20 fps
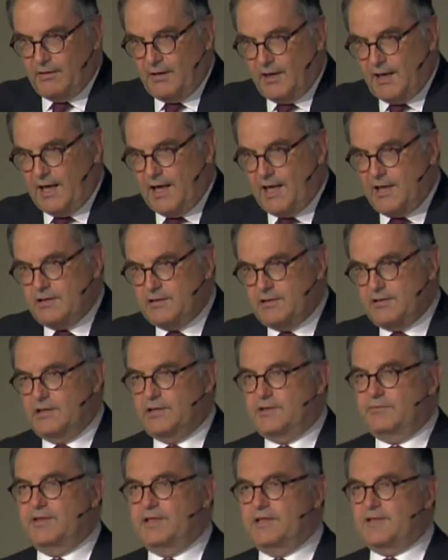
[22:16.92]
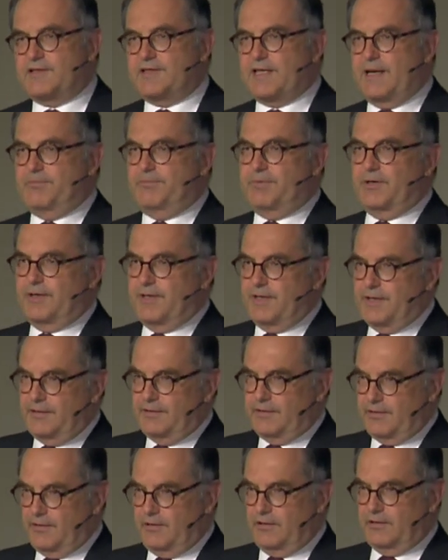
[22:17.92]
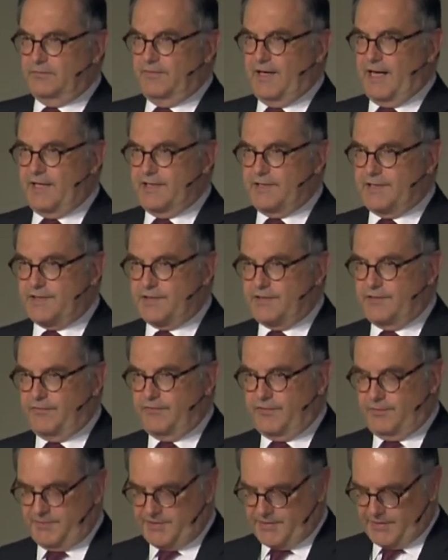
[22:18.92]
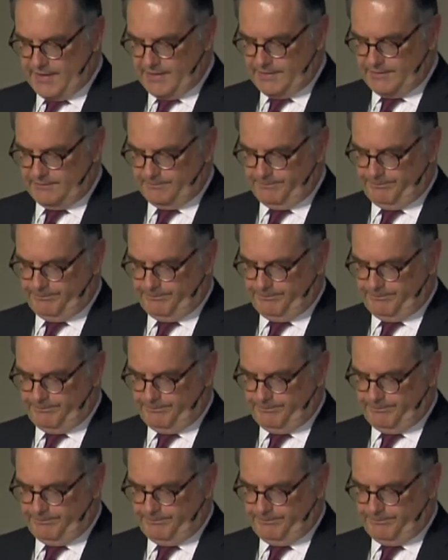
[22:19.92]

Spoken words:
And it will separate advice from sale.